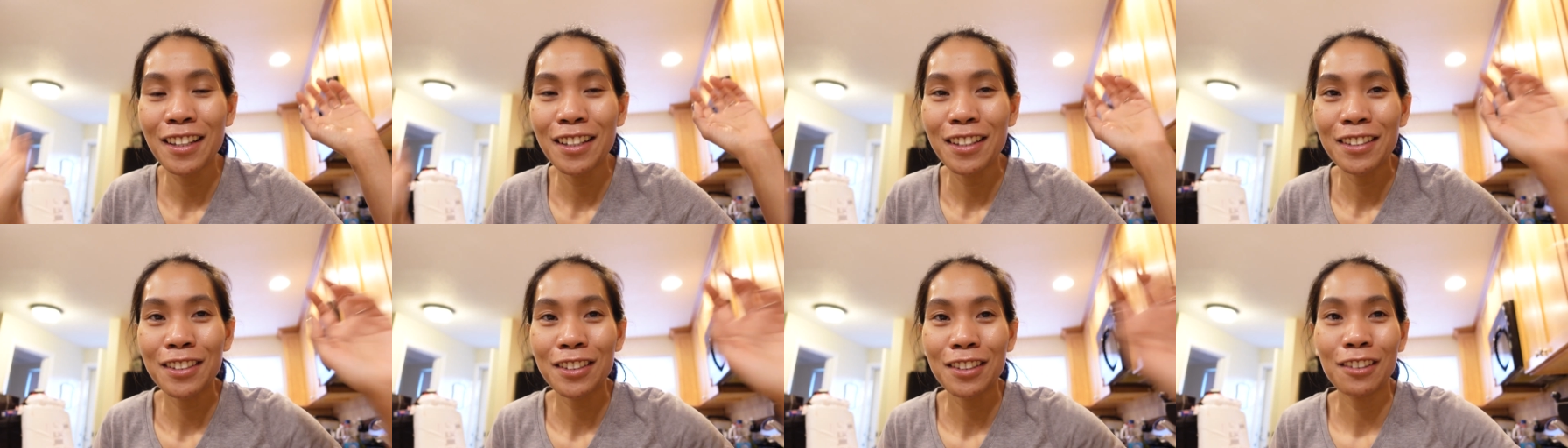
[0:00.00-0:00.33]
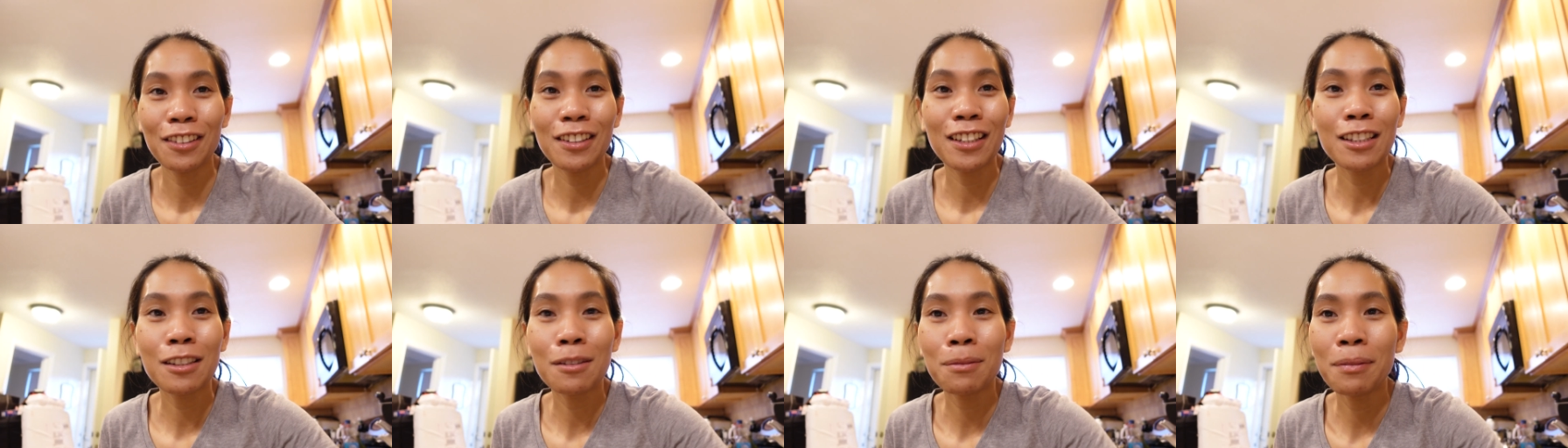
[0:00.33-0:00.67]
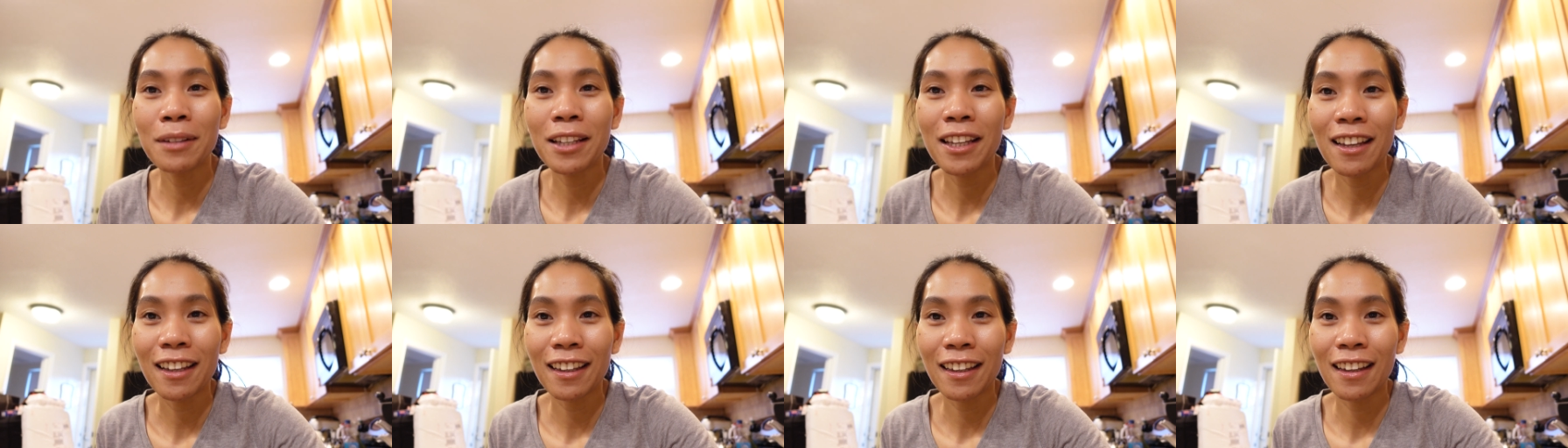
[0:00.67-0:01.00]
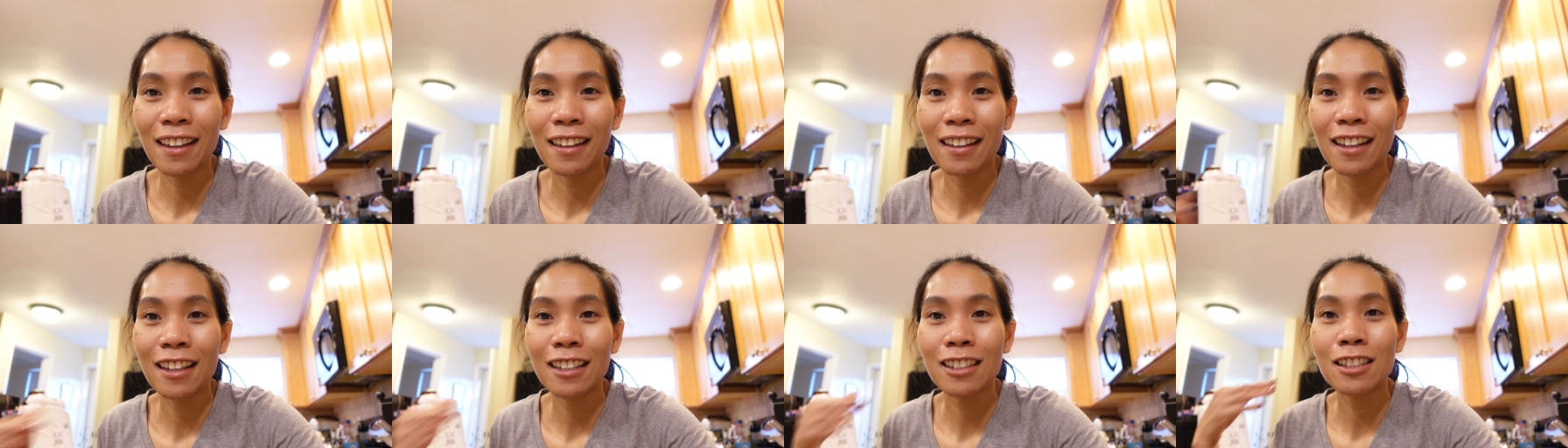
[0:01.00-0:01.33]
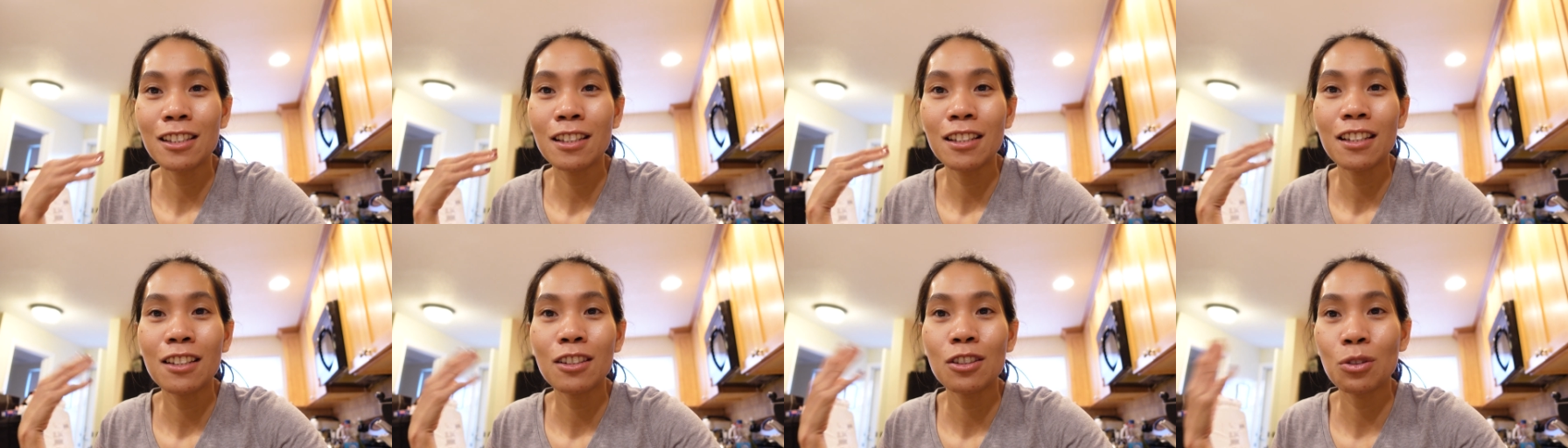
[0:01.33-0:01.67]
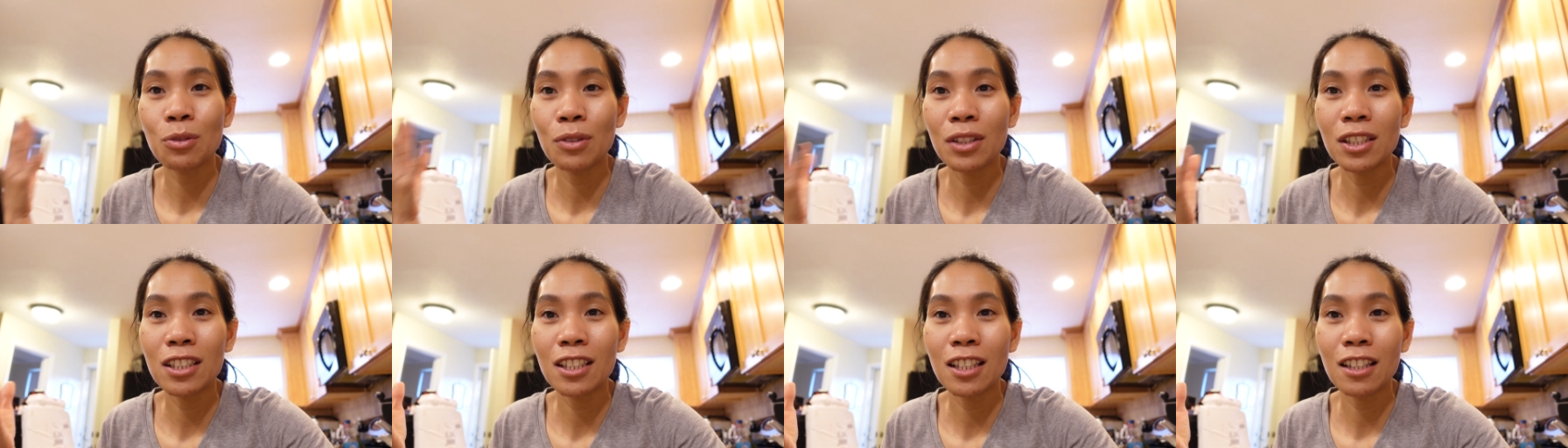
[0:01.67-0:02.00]
So let's play again. Let's
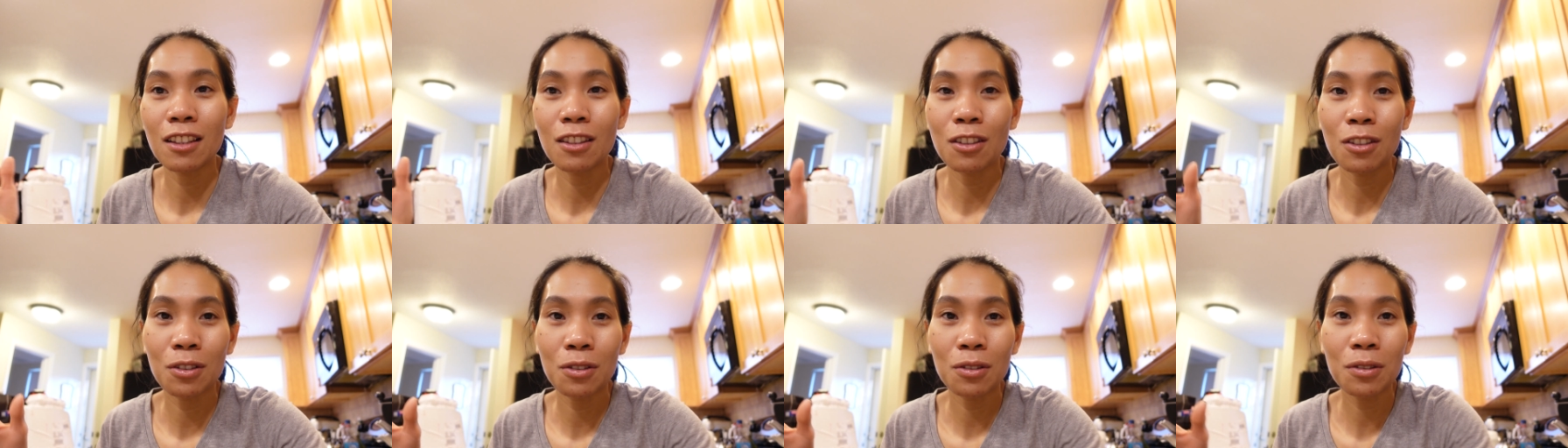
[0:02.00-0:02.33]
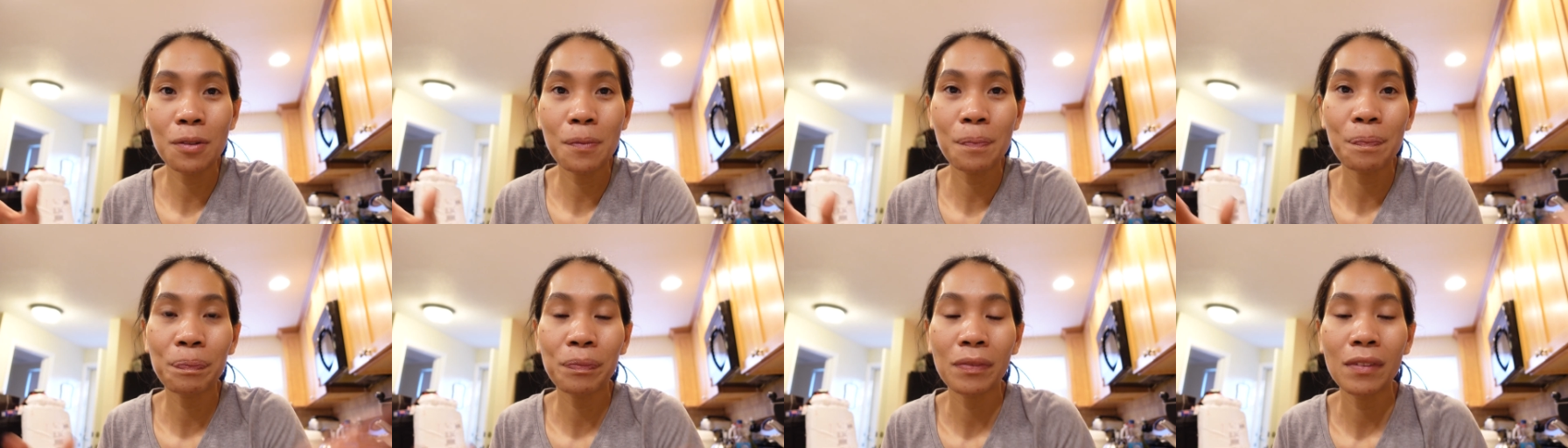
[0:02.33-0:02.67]
switch it to